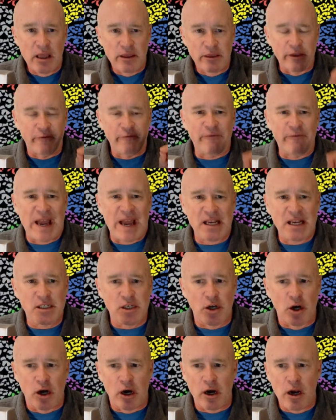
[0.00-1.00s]
The facts
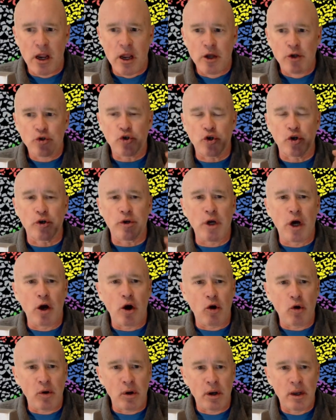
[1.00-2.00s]
are
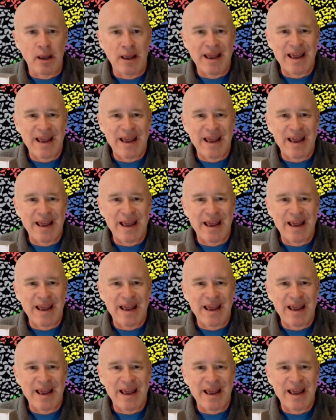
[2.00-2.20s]
Trudeau